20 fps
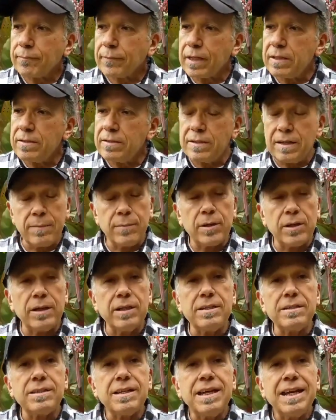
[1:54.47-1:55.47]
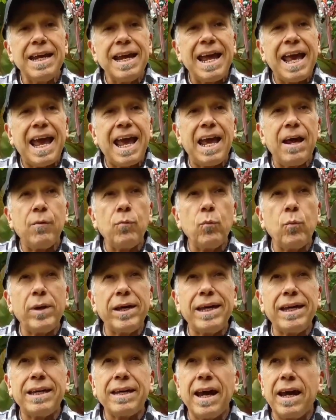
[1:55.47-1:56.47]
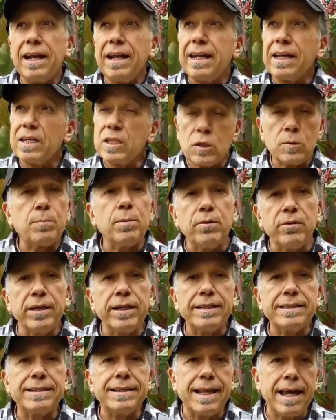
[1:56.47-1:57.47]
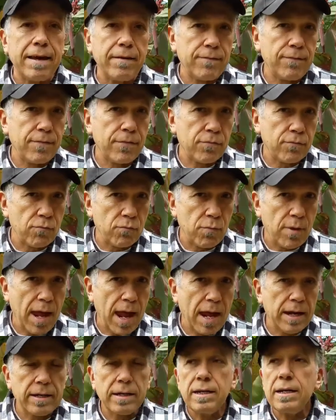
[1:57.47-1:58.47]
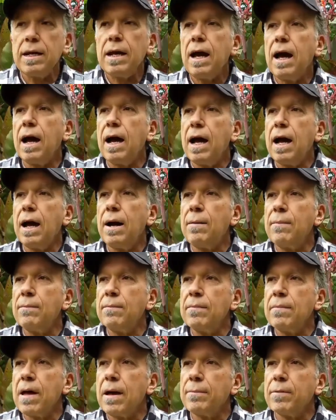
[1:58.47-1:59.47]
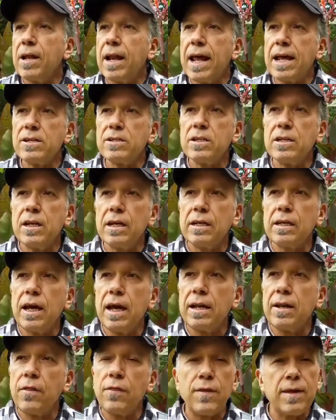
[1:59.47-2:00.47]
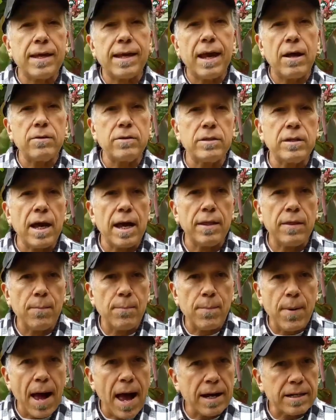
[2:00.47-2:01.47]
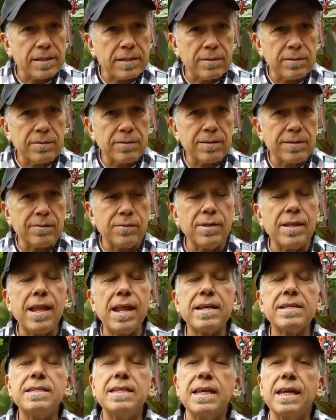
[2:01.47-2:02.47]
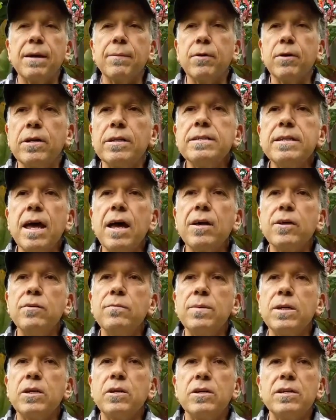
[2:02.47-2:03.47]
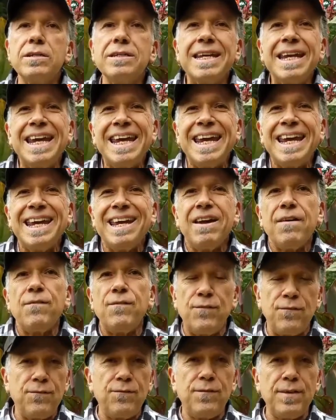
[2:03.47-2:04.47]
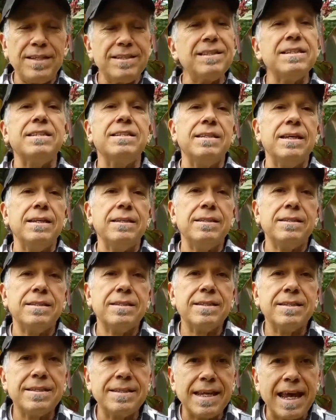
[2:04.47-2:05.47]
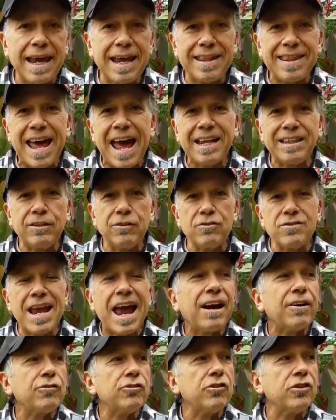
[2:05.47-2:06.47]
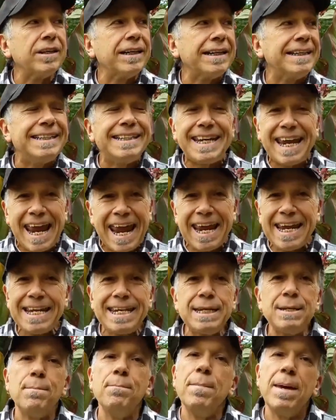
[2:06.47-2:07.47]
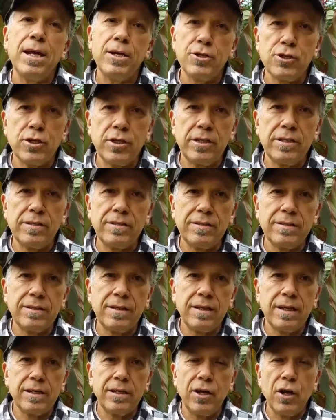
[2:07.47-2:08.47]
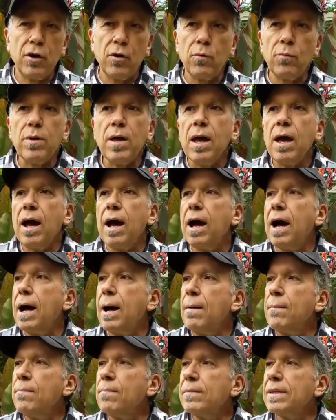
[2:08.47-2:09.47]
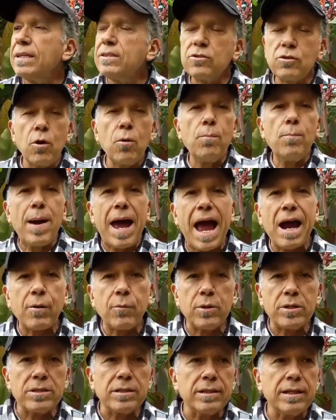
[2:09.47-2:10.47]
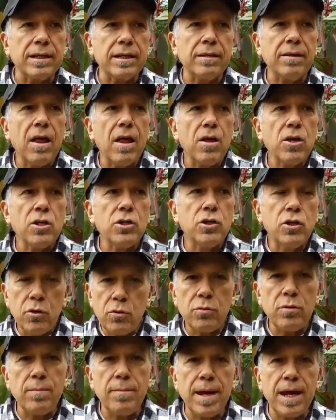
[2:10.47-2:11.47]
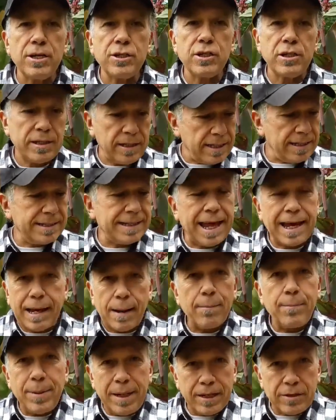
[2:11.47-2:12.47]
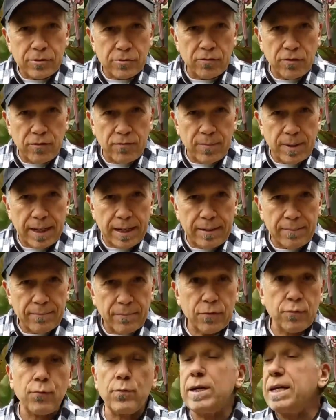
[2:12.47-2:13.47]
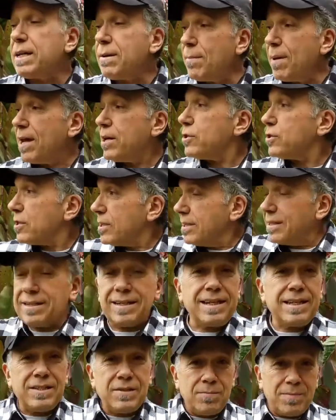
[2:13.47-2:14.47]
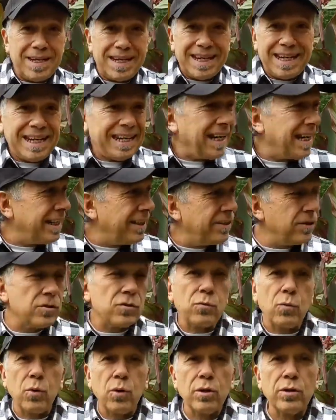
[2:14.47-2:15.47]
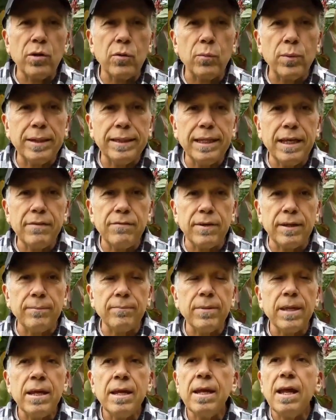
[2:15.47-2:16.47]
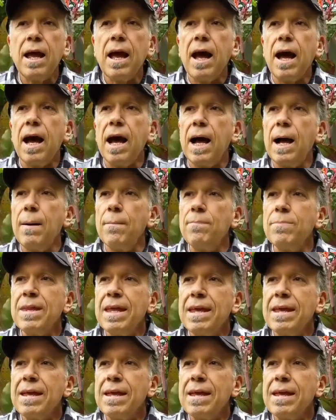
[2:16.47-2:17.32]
stimulants, and we kind of experience life through that. I'm going to ask you to kind of think outside the box in the next thing I'm to tell you, because physicists say that there's actually 10 dimensions. Let's go backwards a little. 2-dimension is like a picture of me. 3-dimension is me in this world that we live in.